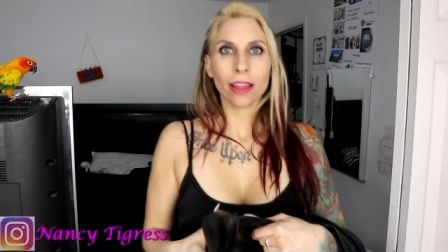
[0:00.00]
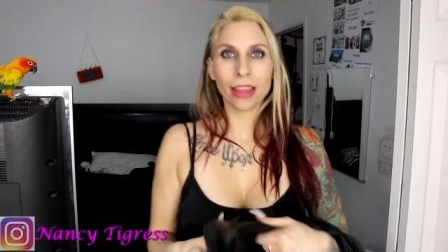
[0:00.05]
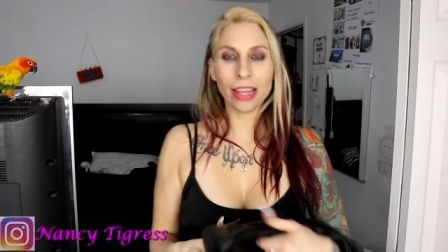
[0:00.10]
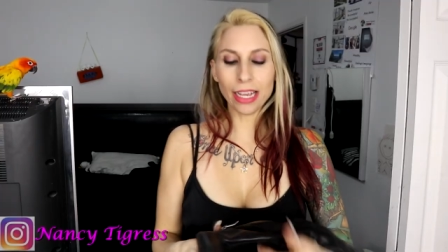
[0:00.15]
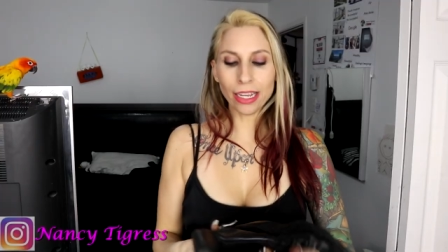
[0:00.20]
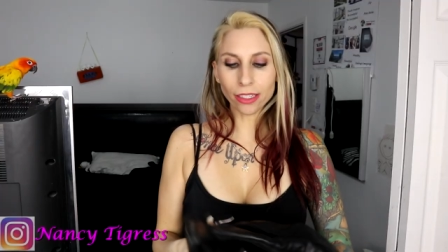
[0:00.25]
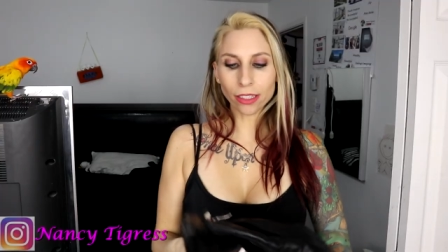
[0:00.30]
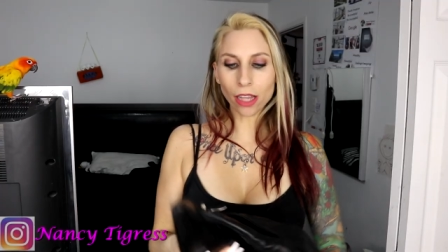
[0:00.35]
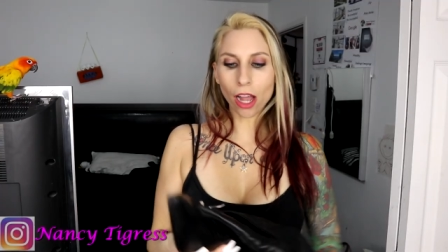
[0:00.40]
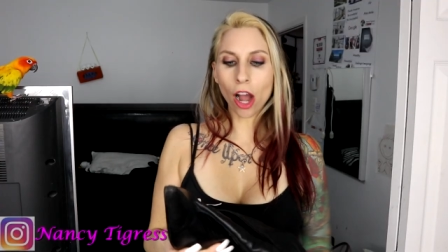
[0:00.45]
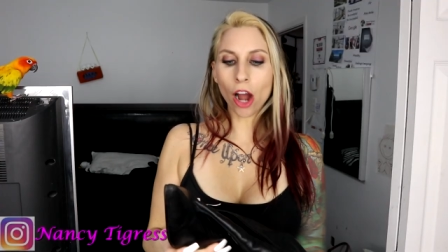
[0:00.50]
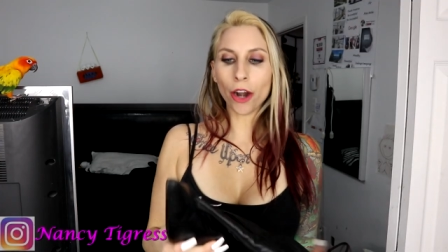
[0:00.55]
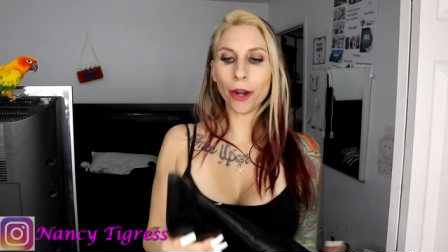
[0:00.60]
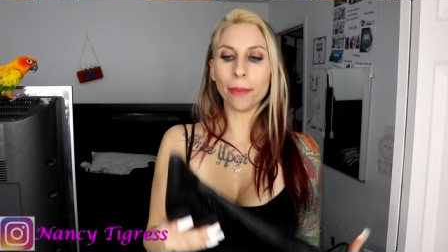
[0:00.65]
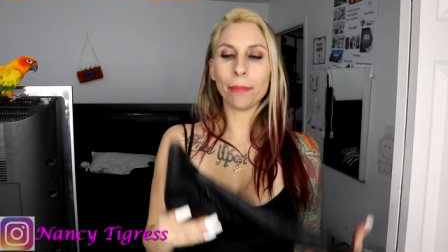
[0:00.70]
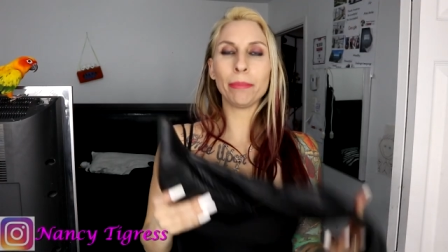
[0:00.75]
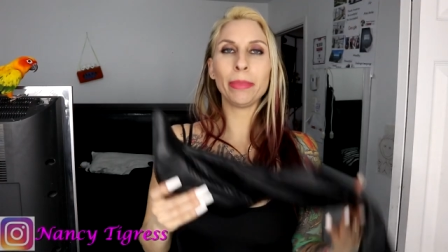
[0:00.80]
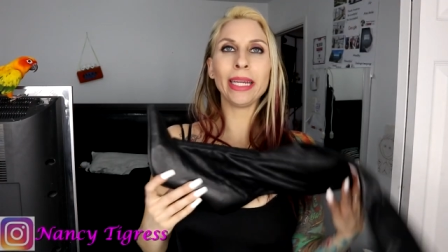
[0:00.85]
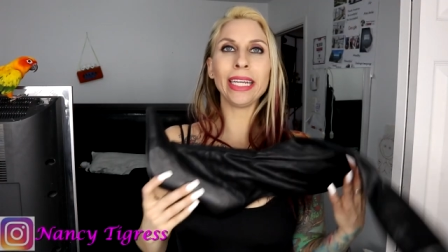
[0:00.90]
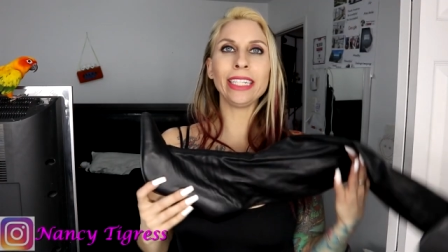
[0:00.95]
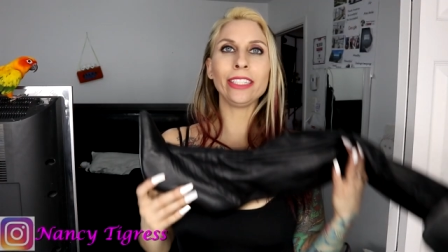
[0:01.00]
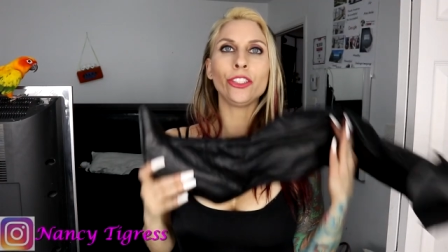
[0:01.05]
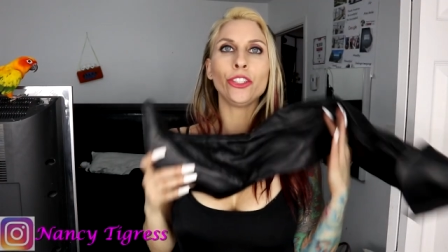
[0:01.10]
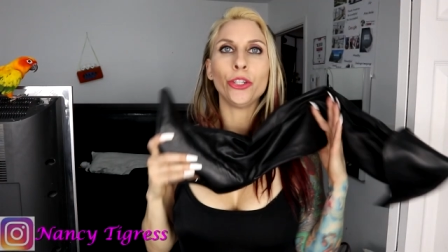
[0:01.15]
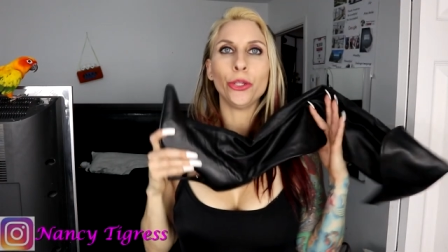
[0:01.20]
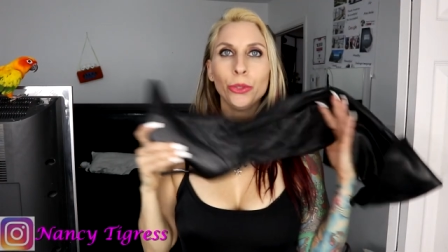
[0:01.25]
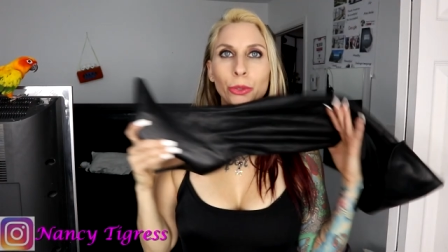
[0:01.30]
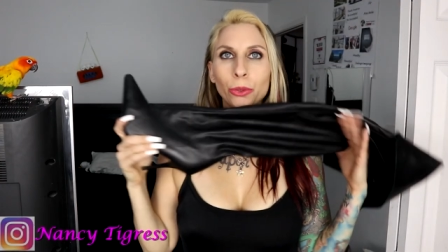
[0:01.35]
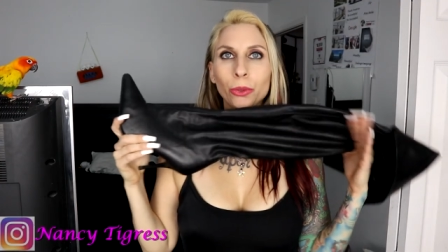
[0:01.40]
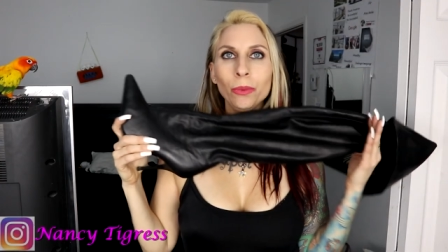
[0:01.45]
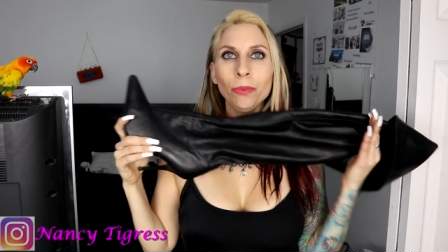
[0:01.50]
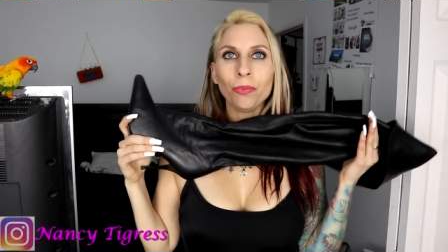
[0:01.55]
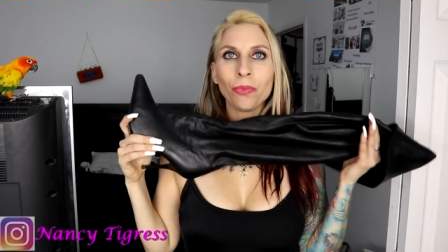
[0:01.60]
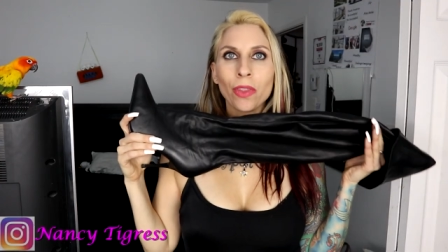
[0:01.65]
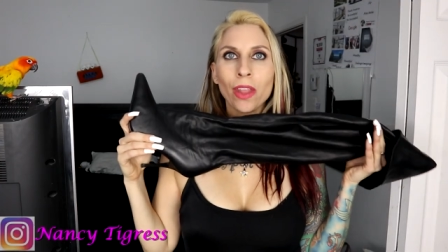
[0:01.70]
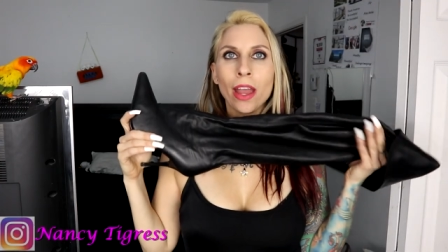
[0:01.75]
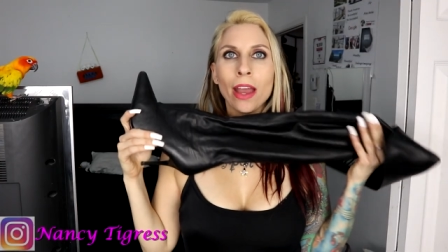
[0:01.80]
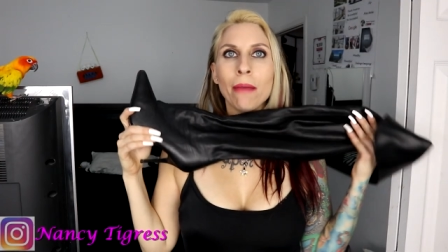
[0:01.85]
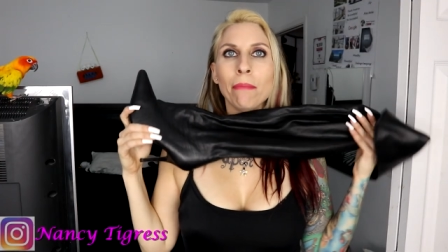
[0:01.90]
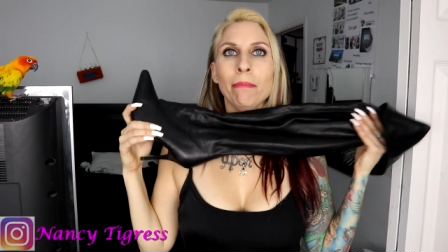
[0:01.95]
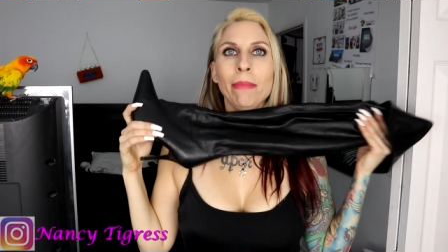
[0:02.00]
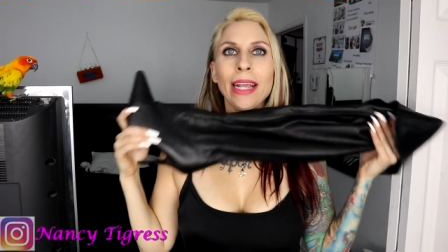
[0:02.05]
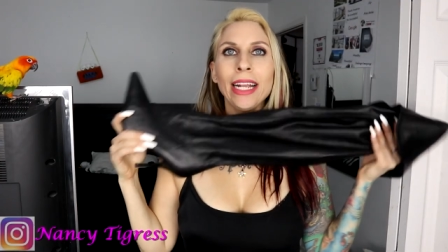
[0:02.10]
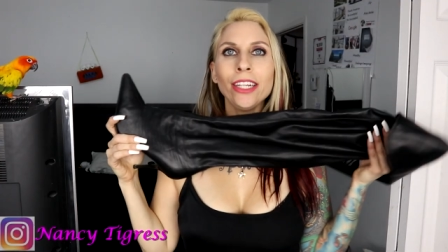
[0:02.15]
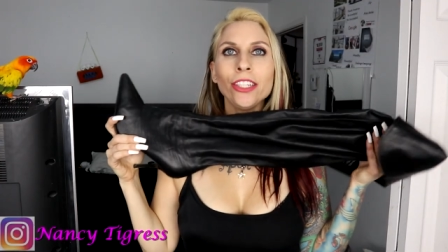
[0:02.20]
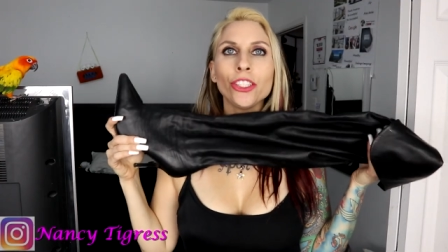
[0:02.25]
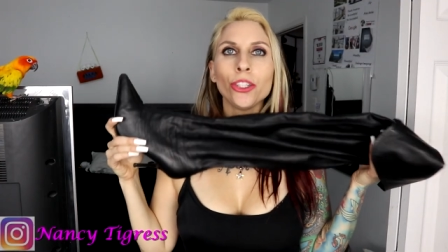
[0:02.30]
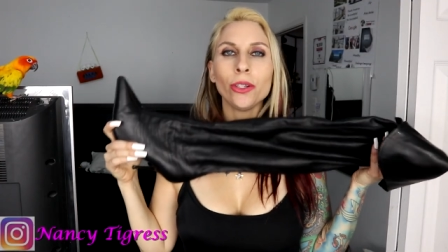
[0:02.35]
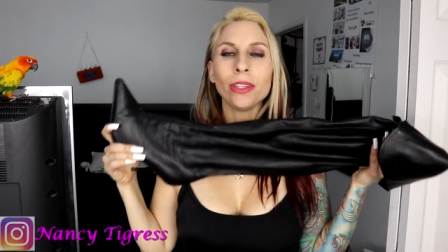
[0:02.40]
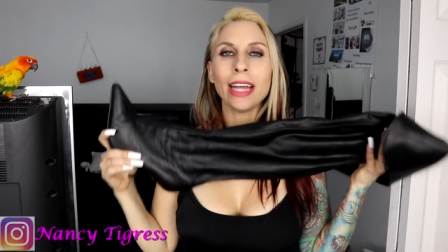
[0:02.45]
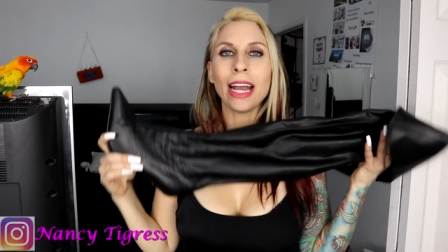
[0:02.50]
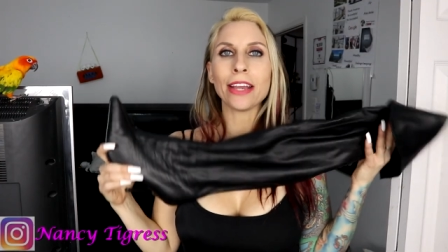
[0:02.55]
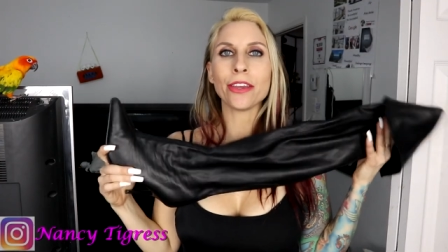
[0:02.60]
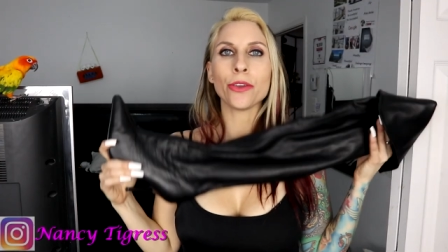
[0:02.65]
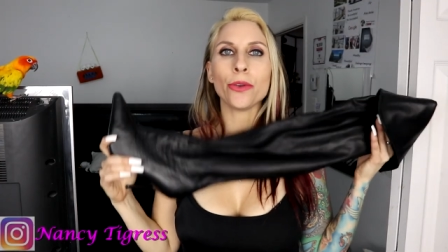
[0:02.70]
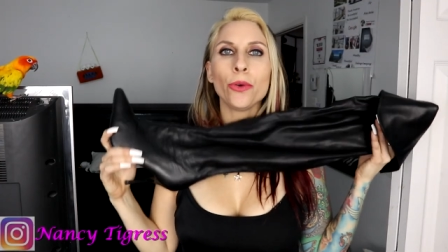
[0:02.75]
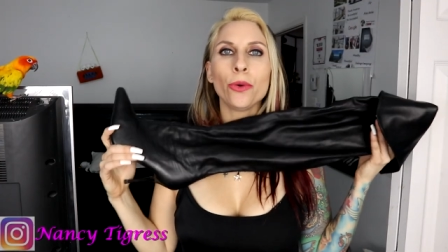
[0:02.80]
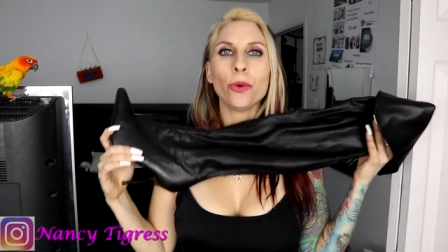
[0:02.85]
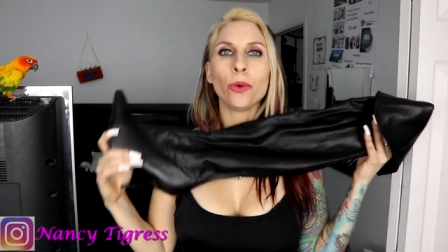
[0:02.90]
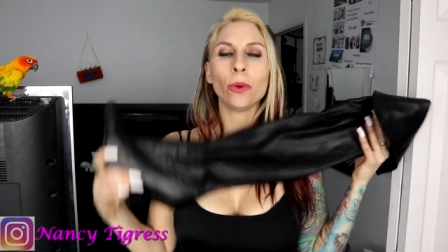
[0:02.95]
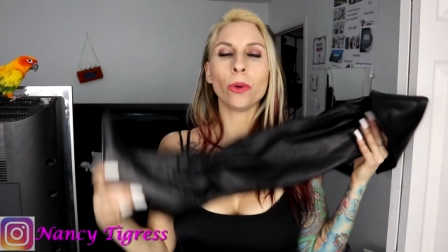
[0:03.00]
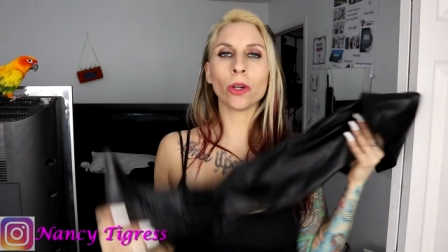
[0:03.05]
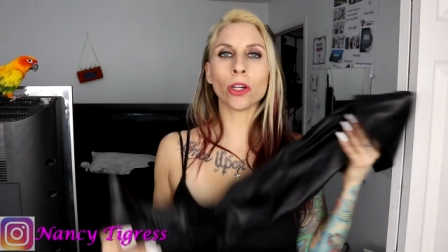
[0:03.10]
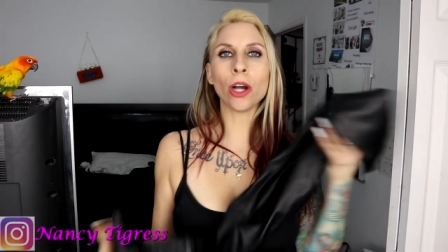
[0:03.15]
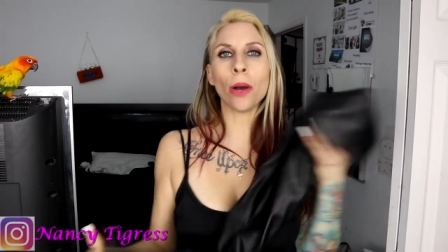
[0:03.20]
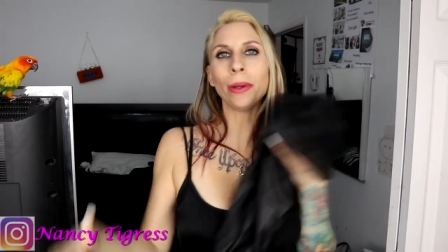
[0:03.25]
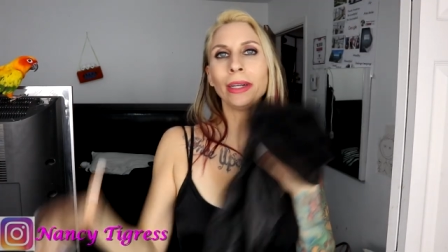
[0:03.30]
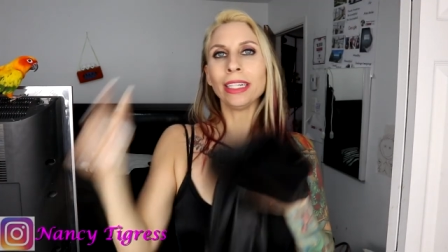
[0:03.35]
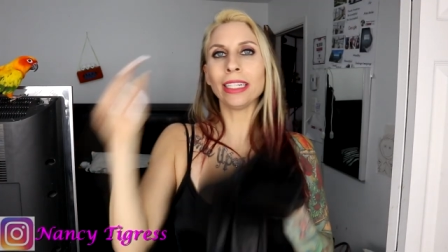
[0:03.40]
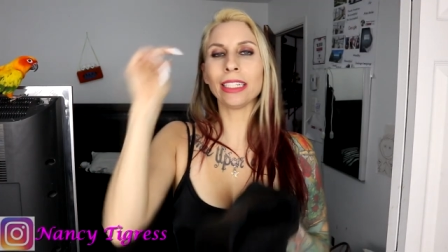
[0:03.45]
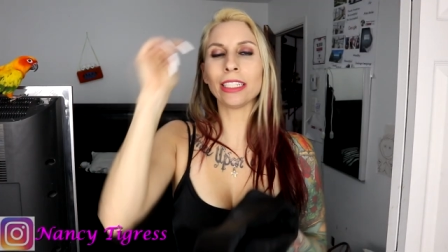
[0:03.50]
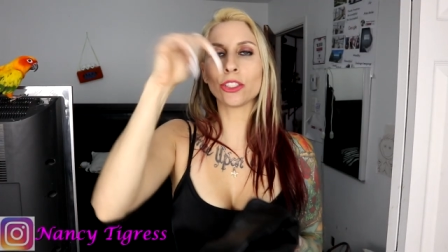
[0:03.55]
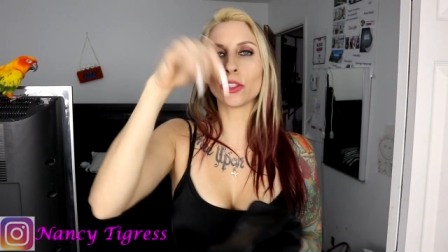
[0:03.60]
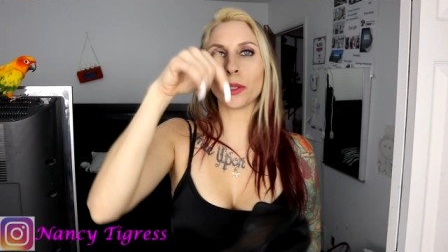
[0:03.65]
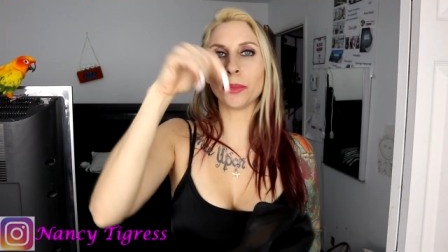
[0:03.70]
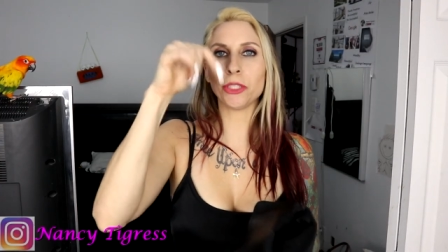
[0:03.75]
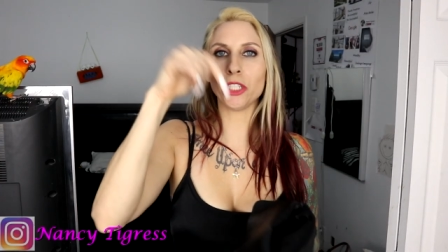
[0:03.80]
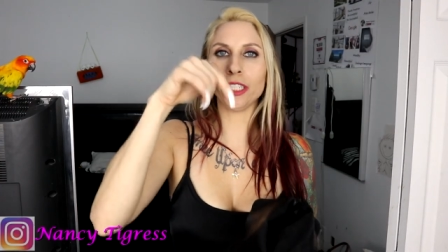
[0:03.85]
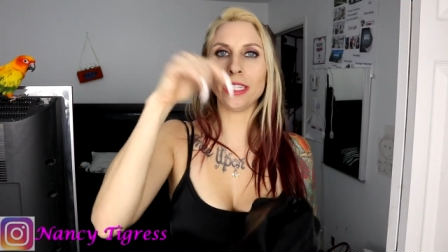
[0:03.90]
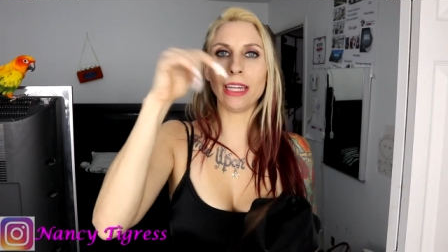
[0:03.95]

these are B2. Make sure that you go in the description